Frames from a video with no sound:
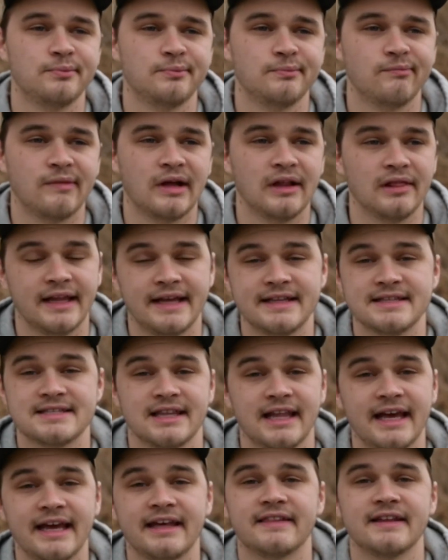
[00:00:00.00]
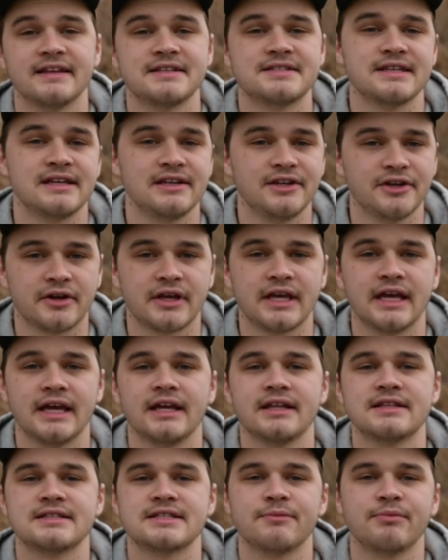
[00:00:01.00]
a lens like this in your
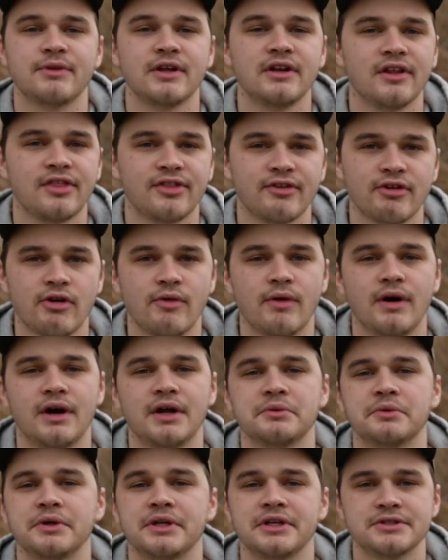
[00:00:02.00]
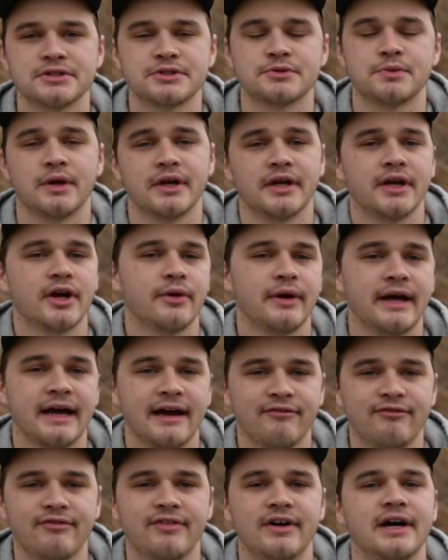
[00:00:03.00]
kit, something to throw on when you just want to go and
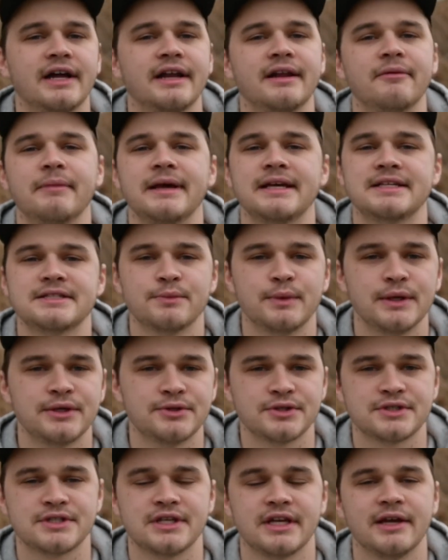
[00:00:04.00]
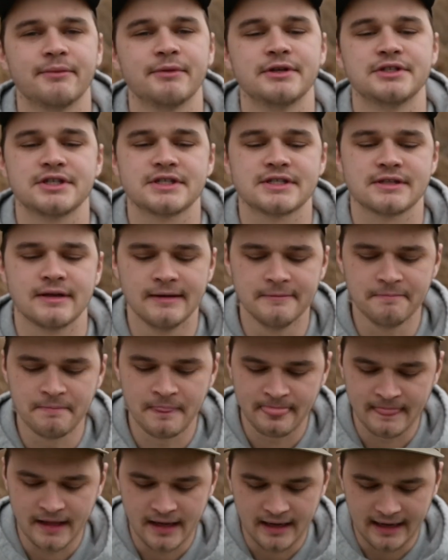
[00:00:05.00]
have fun and make some interesting images.
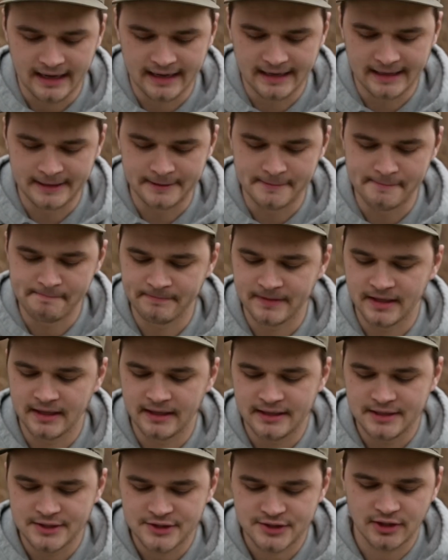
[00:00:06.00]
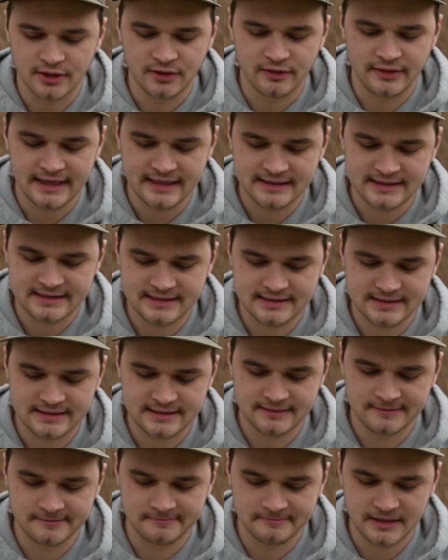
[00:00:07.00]
So that's
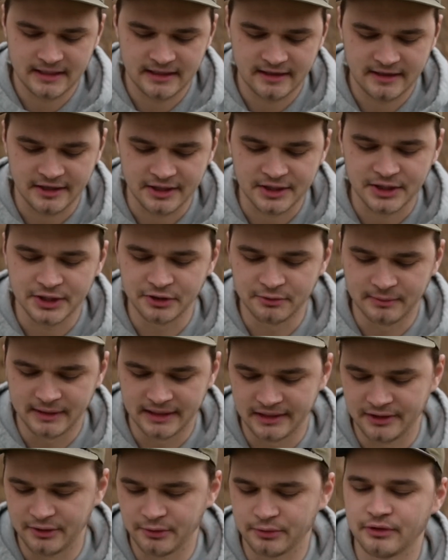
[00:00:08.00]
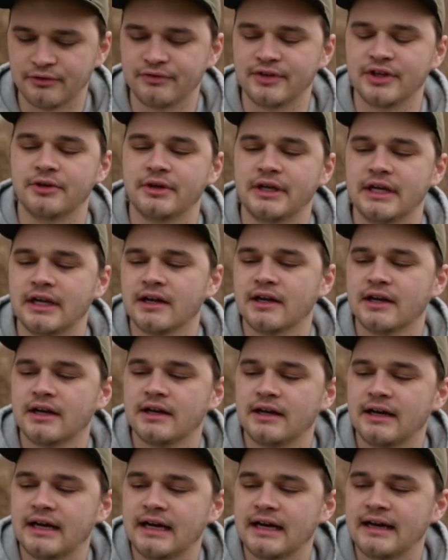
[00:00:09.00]
going to conclude my little review here
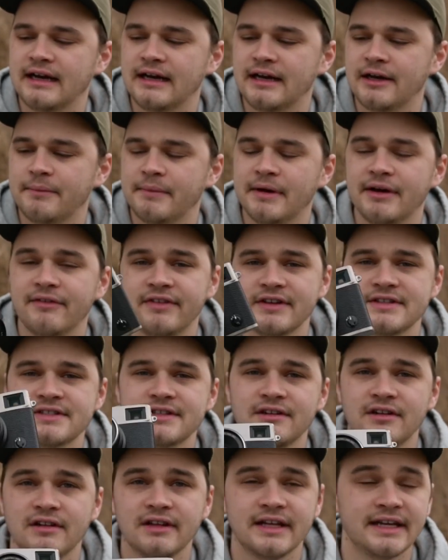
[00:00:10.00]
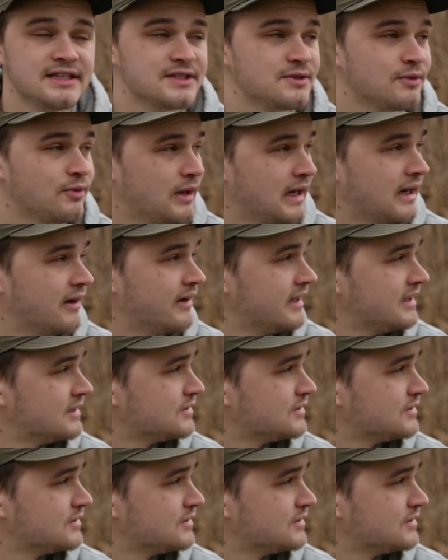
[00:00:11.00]
of this little lens. Wow, it is